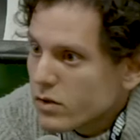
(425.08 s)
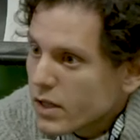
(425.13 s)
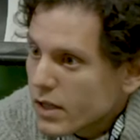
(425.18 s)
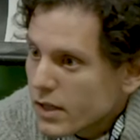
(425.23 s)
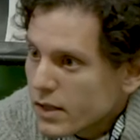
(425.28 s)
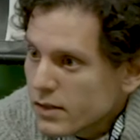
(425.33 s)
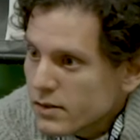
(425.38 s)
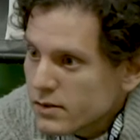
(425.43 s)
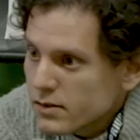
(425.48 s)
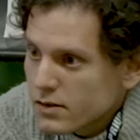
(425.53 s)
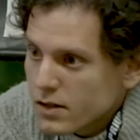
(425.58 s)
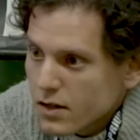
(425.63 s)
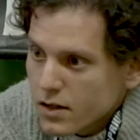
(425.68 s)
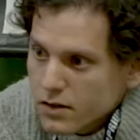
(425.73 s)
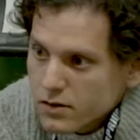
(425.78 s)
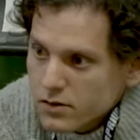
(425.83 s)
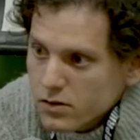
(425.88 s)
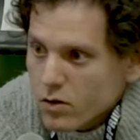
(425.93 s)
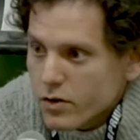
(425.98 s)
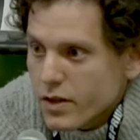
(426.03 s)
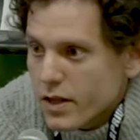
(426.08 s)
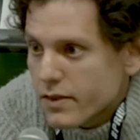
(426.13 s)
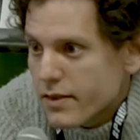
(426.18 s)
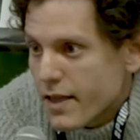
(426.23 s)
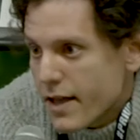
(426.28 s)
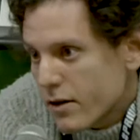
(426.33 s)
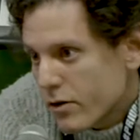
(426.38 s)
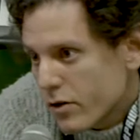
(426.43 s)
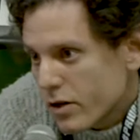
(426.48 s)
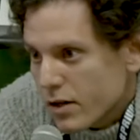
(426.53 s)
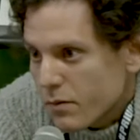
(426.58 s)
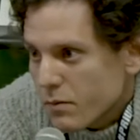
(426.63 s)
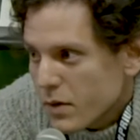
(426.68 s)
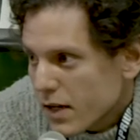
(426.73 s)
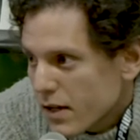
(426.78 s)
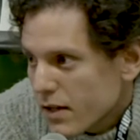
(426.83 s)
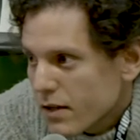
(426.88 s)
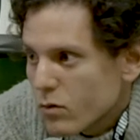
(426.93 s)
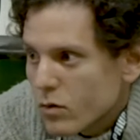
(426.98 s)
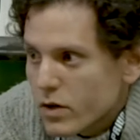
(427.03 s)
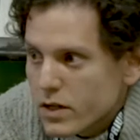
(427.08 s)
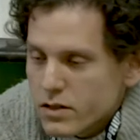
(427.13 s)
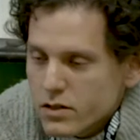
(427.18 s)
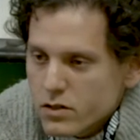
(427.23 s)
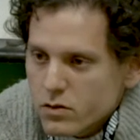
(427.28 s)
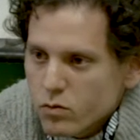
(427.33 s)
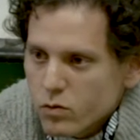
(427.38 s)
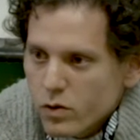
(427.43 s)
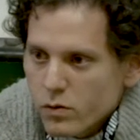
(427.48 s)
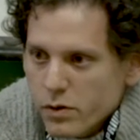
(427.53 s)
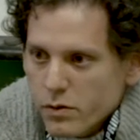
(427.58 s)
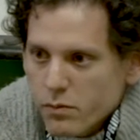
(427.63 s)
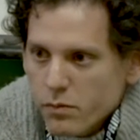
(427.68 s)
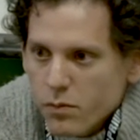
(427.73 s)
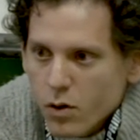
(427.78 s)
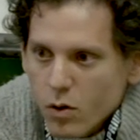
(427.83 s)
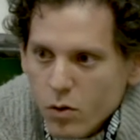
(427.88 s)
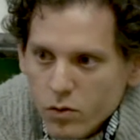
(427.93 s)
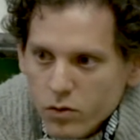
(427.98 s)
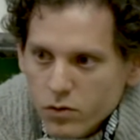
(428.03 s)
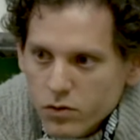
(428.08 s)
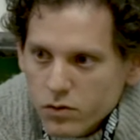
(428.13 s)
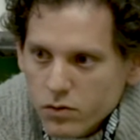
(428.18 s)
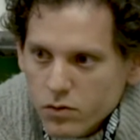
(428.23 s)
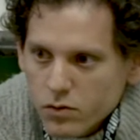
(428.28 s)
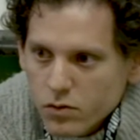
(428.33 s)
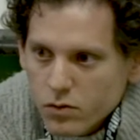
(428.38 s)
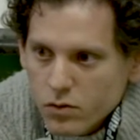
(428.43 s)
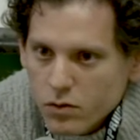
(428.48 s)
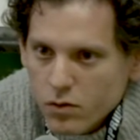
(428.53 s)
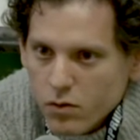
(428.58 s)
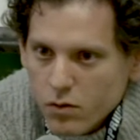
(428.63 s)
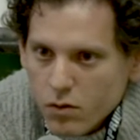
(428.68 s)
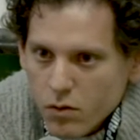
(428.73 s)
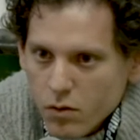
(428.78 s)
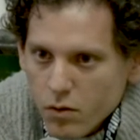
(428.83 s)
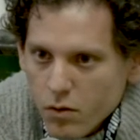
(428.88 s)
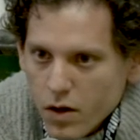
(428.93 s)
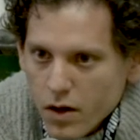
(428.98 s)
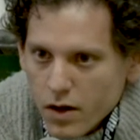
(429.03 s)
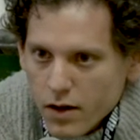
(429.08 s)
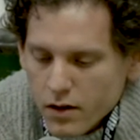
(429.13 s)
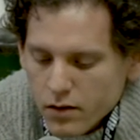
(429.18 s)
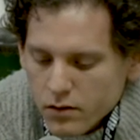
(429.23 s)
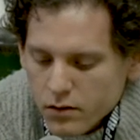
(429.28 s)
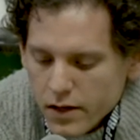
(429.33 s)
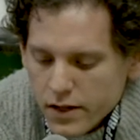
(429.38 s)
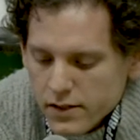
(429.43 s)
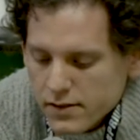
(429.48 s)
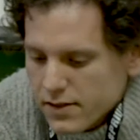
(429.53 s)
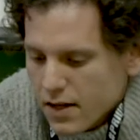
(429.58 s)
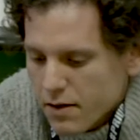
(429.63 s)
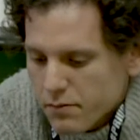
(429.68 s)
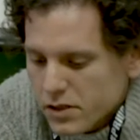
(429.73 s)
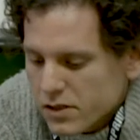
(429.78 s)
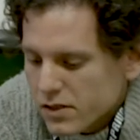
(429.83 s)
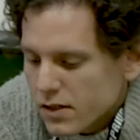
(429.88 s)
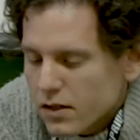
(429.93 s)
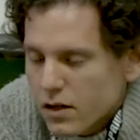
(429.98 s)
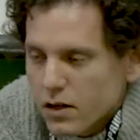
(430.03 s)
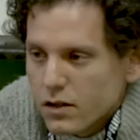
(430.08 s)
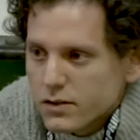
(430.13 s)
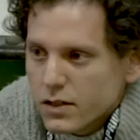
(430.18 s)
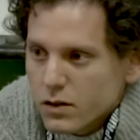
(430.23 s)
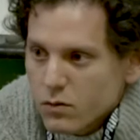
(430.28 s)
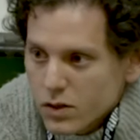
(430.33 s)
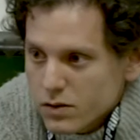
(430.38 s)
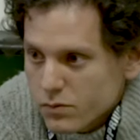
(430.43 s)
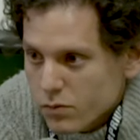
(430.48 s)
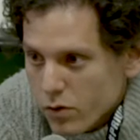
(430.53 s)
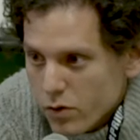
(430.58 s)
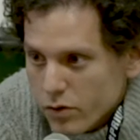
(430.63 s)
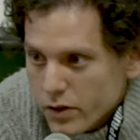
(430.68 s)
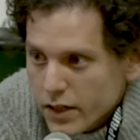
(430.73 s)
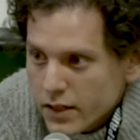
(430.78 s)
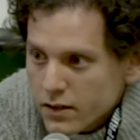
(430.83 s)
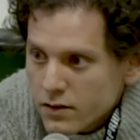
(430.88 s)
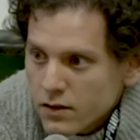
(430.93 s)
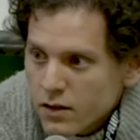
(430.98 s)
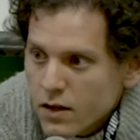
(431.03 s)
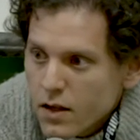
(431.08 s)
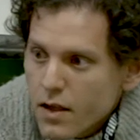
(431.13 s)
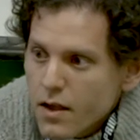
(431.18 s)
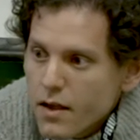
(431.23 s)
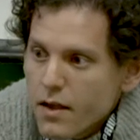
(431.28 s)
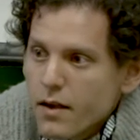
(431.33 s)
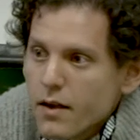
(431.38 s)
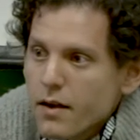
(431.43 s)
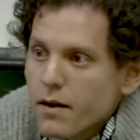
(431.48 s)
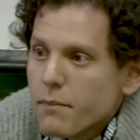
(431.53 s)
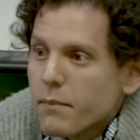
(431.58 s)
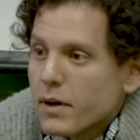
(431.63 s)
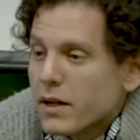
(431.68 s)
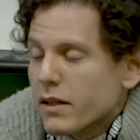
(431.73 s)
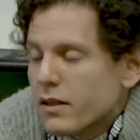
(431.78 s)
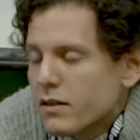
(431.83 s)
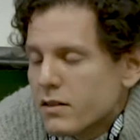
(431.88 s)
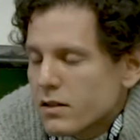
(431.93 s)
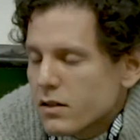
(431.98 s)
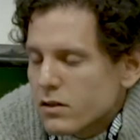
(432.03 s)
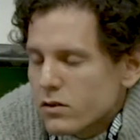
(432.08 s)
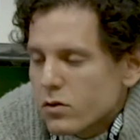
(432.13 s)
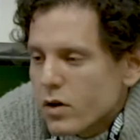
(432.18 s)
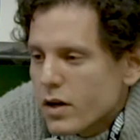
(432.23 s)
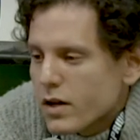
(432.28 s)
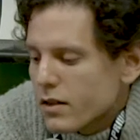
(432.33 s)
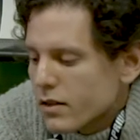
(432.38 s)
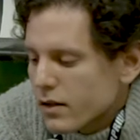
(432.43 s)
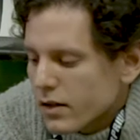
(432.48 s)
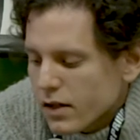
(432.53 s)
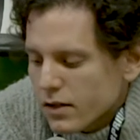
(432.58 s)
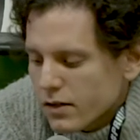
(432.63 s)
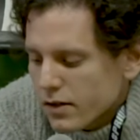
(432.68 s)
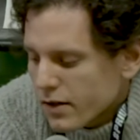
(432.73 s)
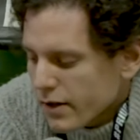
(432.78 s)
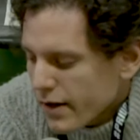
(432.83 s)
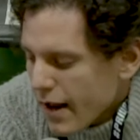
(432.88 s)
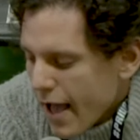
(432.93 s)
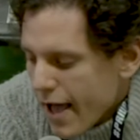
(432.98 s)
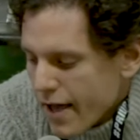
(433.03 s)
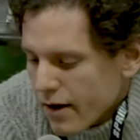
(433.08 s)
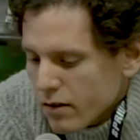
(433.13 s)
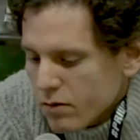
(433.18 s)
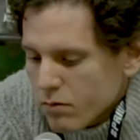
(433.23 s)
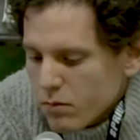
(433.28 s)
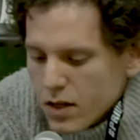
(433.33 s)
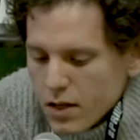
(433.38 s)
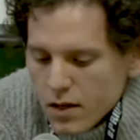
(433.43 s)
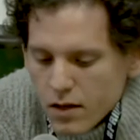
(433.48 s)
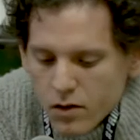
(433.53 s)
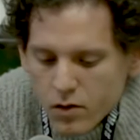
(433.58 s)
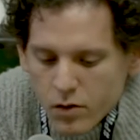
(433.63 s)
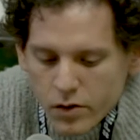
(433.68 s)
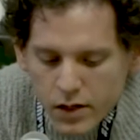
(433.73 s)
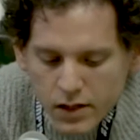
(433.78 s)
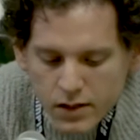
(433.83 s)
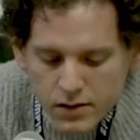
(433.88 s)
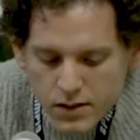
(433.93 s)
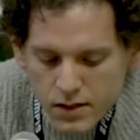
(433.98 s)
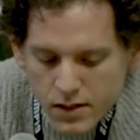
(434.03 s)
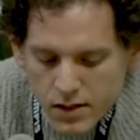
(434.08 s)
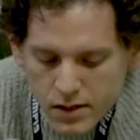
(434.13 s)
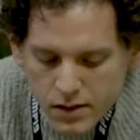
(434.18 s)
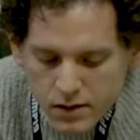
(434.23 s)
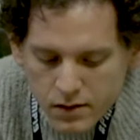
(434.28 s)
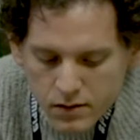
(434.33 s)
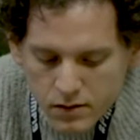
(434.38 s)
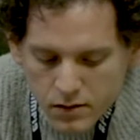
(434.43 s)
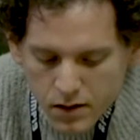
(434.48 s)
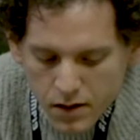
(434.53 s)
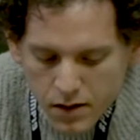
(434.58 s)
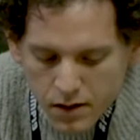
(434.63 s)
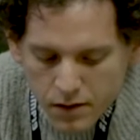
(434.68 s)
his, so then the anonymity in which we were both established the contact was broken, but he didn't do anything. He didn't add me, or he didn't